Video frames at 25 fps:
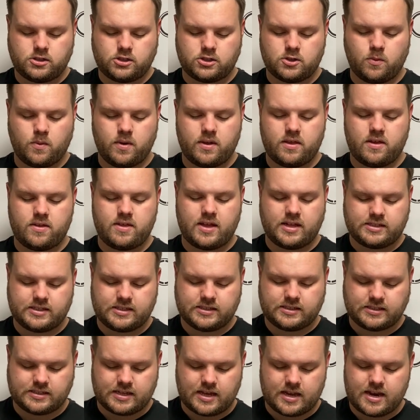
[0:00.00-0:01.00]
So whether that's
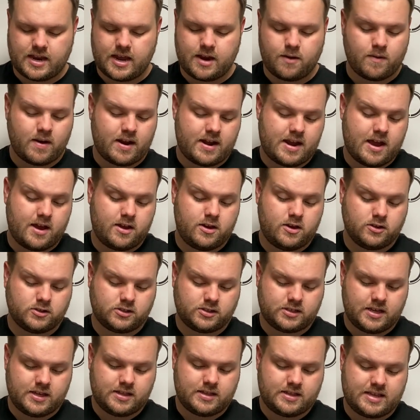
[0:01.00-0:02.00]
a Sunday, right now you'll
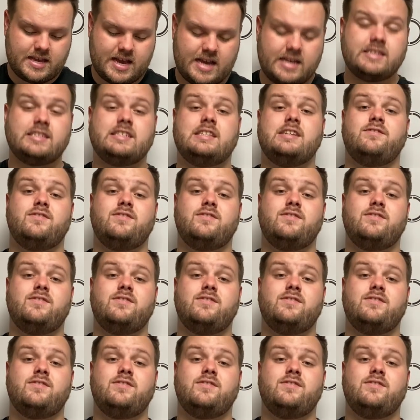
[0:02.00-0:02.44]
see test